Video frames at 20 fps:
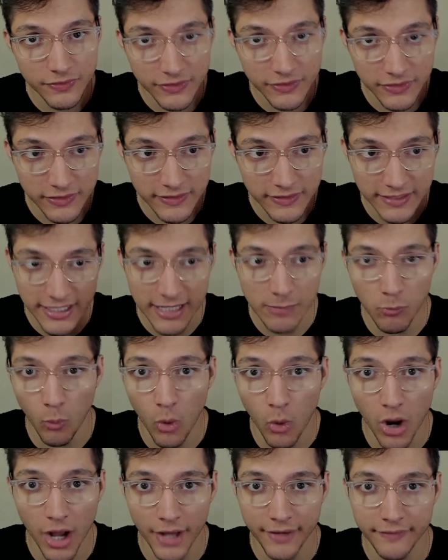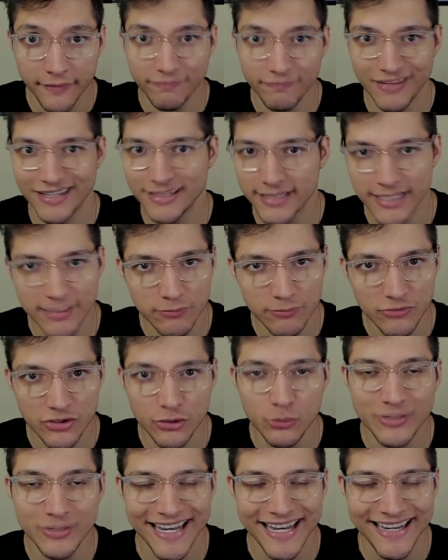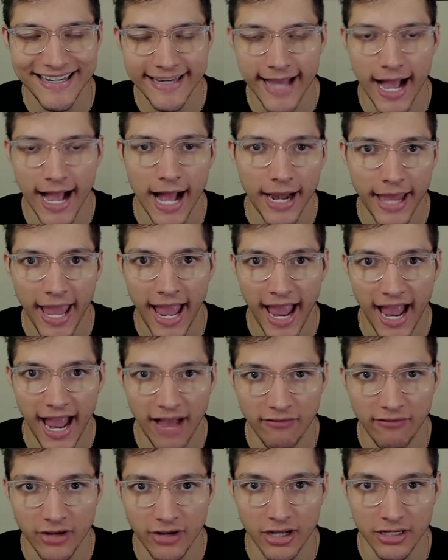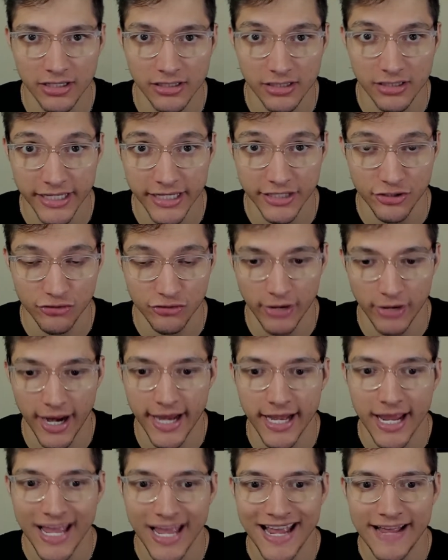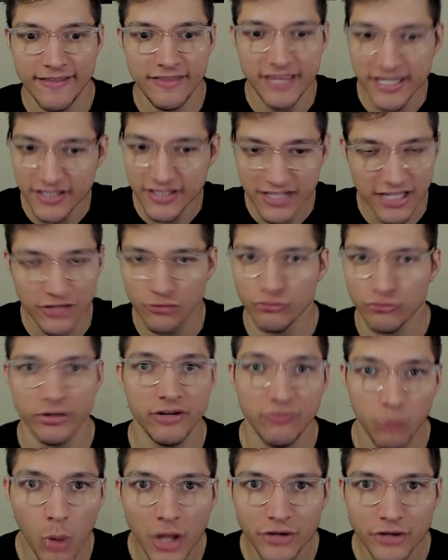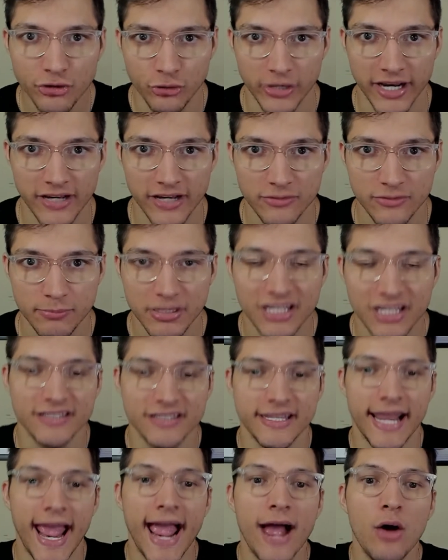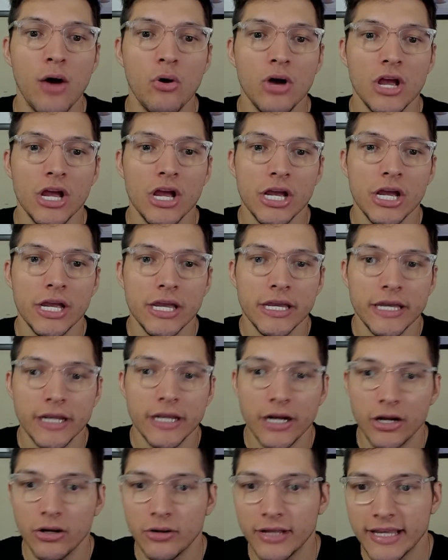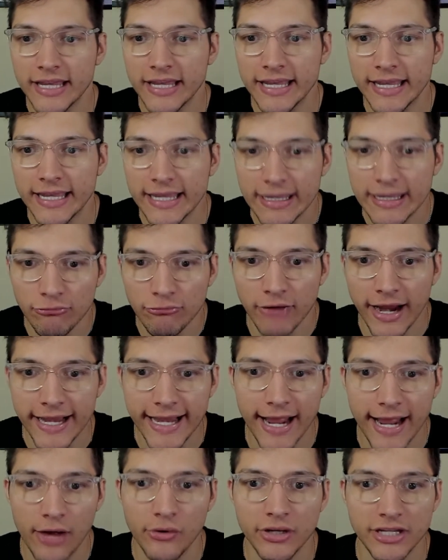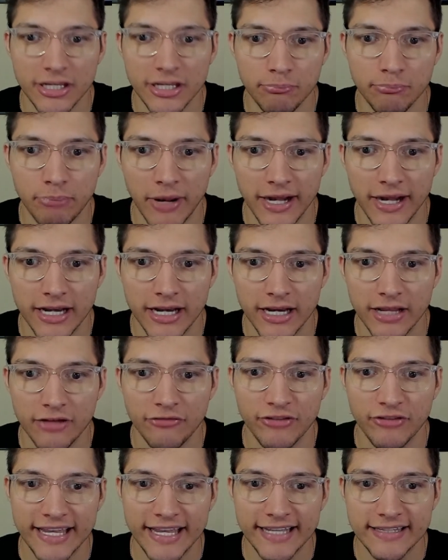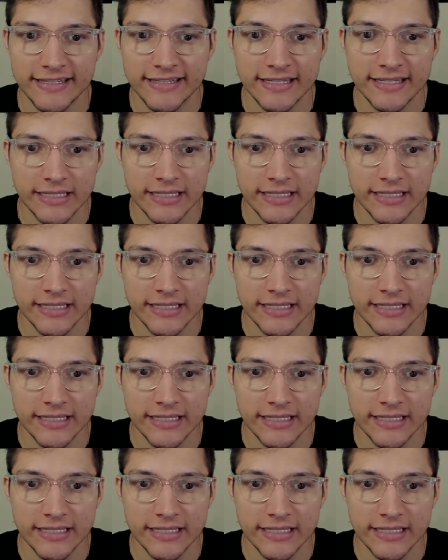team 1, then team 2 cannot have a glitch, right? This gets rid of one tricks because now, right now in competitive, it's